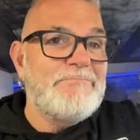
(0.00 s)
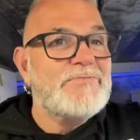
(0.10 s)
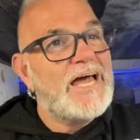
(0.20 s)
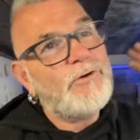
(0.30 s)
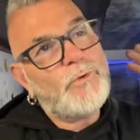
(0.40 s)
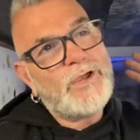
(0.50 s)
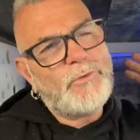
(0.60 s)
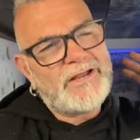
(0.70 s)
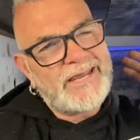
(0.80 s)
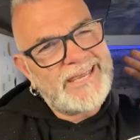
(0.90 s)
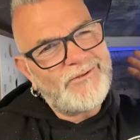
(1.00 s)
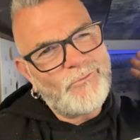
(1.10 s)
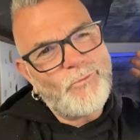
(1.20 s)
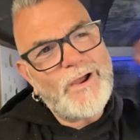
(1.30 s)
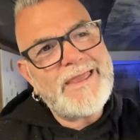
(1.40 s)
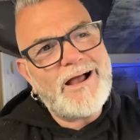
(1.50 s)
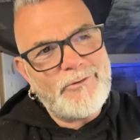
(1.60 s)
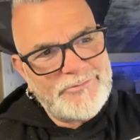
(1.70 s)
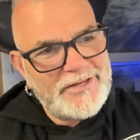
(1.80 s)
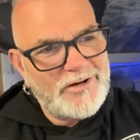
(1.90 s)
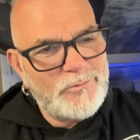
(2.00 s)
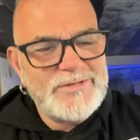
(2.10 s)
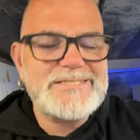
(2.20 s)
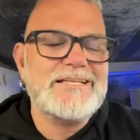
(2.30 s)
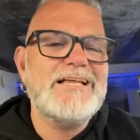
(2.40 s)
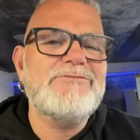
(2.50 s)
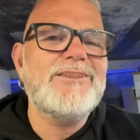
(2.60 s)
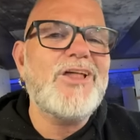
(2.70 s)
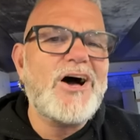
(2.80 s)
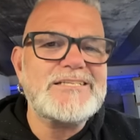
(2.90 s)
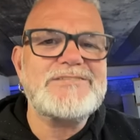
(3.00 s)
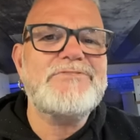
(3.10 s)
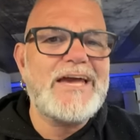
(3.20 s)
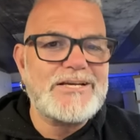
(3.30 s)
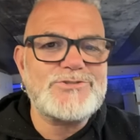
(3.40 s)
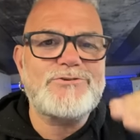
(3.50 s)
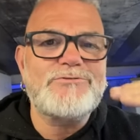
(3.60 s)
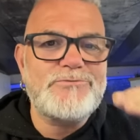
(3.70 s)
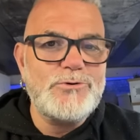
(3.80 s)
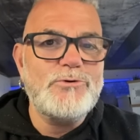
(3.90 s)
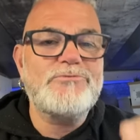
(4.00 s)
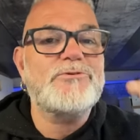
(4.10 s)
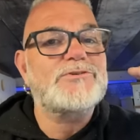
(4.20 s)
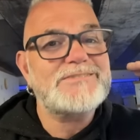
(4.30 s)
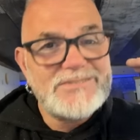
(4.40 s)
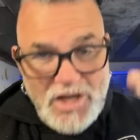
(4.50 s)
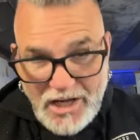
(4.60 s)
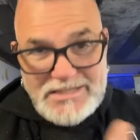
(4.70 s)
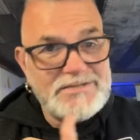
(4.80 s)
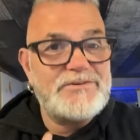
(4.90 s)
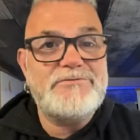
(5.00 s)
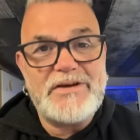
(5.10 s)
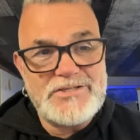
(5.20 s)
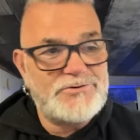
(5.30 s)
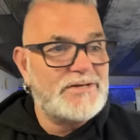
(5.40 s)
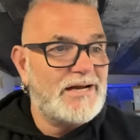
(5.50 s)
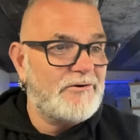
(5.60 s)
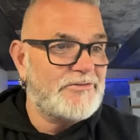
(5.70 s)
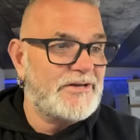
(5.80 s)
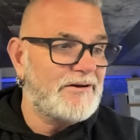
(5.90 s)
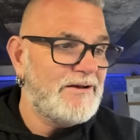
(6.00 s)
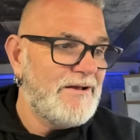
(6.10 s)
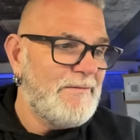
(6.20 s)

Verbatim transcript: That way, when I get way out there, we still have lots of extra fuel for tons of adventuring out there